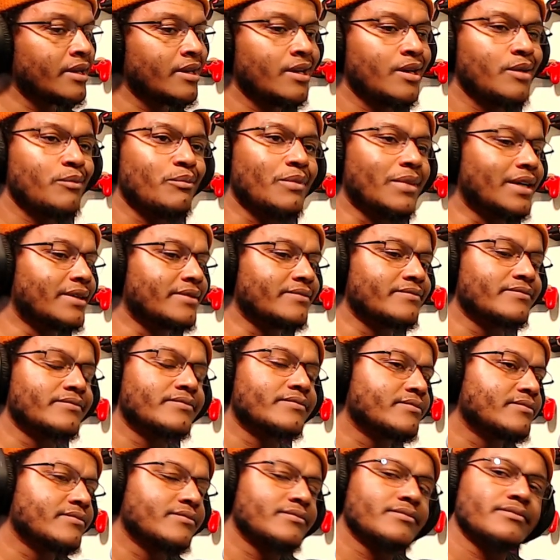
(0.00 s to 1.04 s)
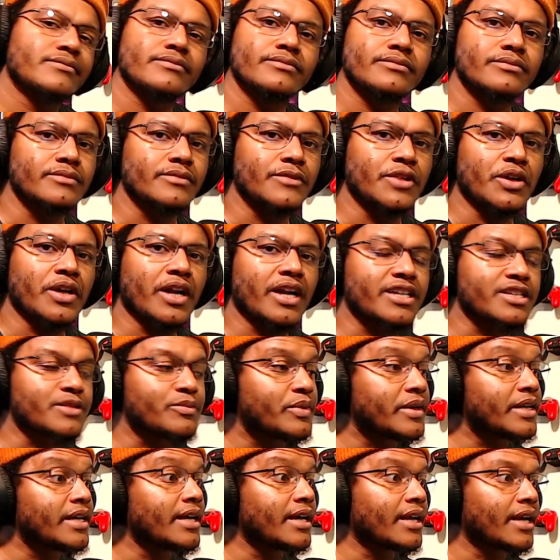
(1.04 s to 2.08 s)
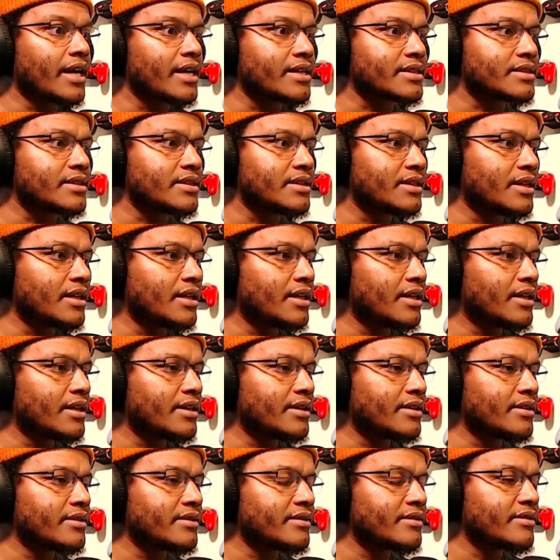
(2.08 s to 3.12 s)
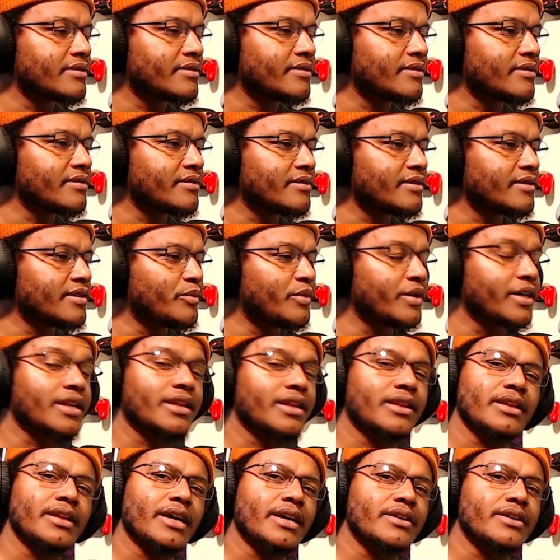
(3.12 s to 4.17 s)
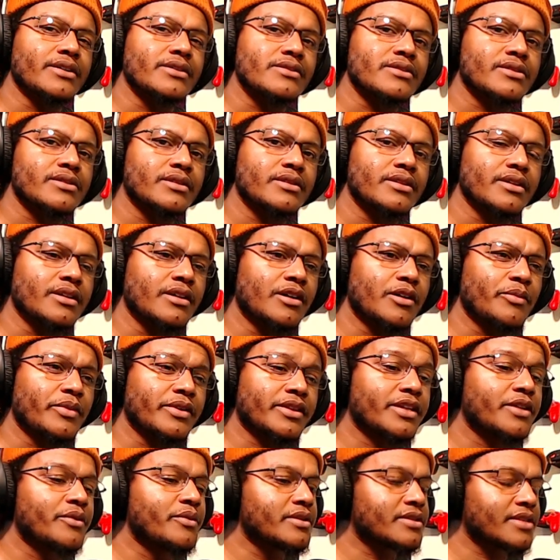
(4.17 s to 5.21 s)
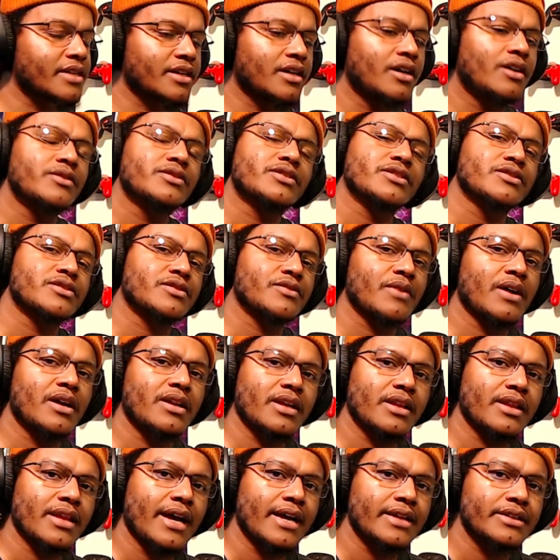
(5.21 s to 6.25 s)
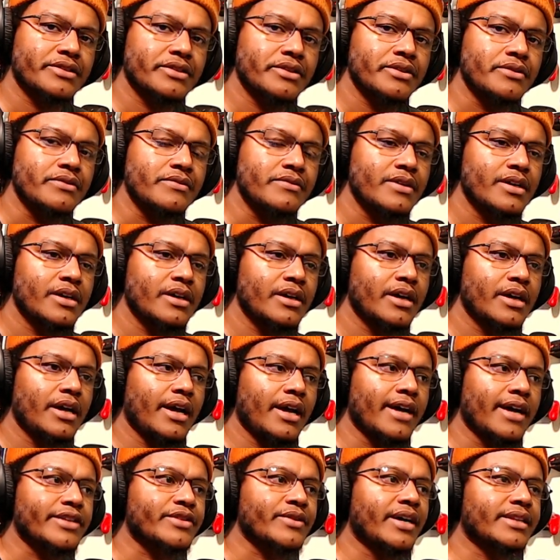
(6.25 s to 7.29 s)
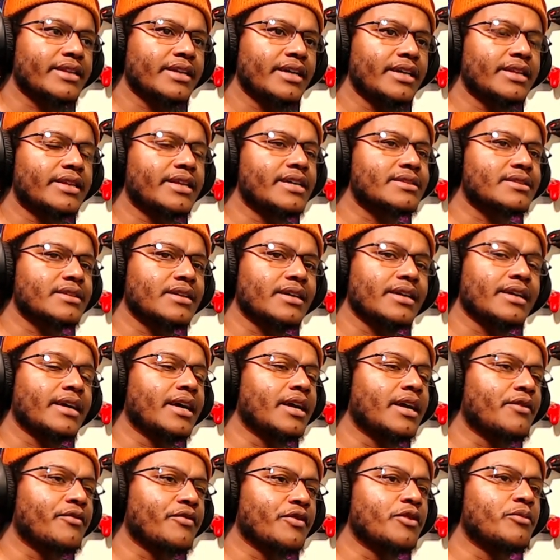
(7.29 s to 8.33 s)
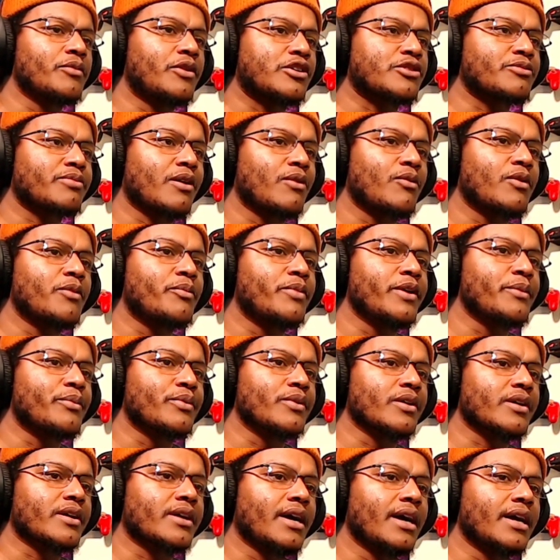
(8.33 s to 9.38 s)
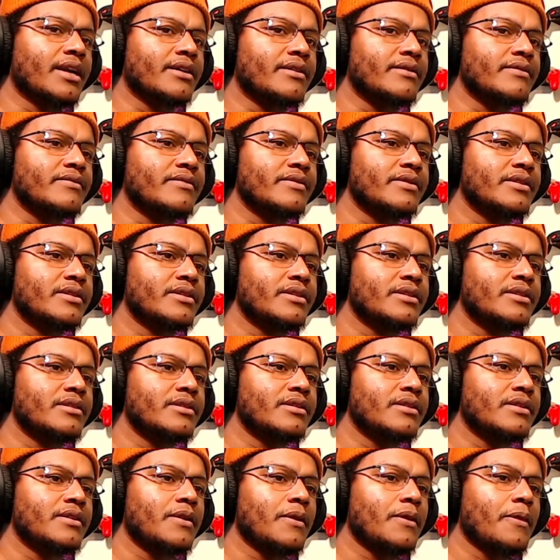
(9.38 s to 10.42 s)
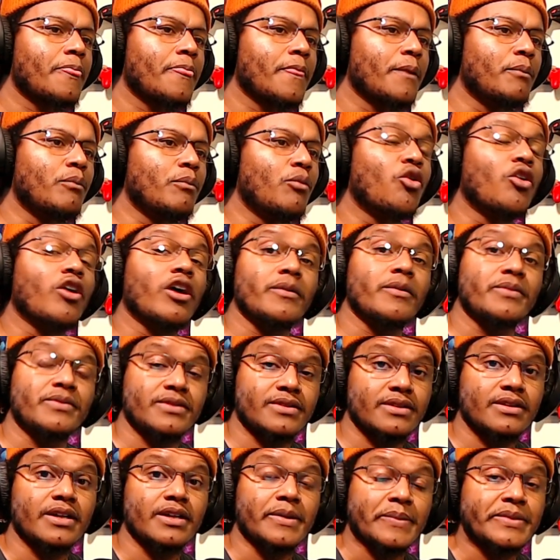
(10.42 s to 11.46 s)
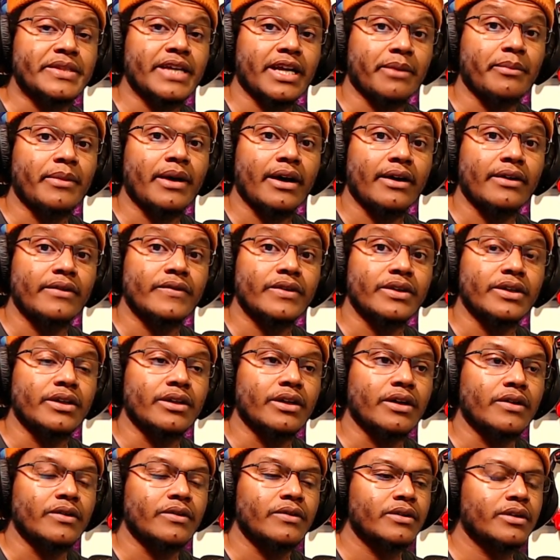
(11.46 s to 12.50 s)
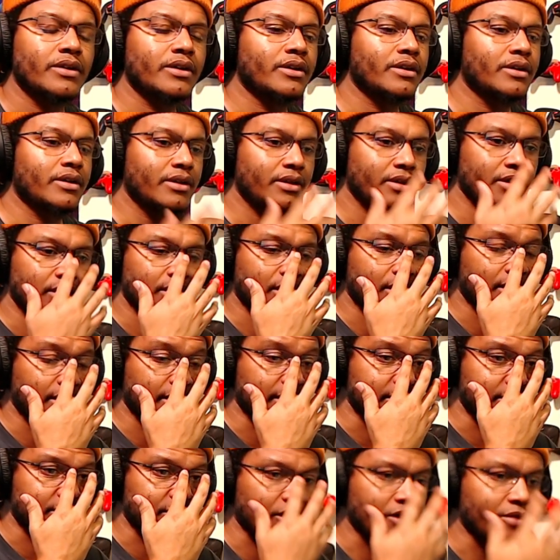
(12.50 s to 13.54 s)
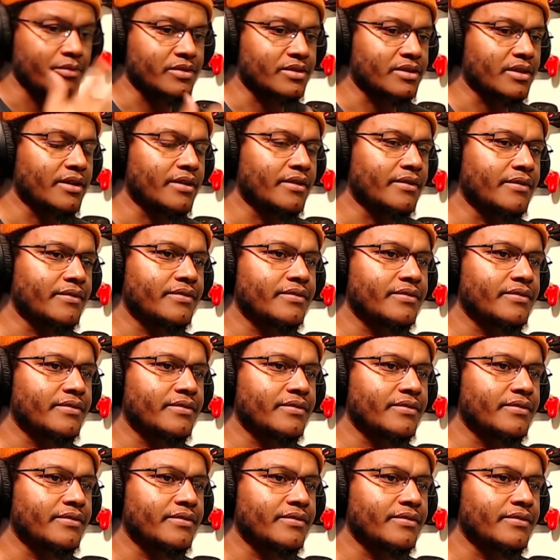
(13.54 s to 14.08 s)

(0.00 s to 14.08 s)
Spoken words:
But they're not as big as the big theaters, you know. But there was a culture surrounding that too, and so I think that's, again, for the most part, what people are kind of more upset about, you know, in terms of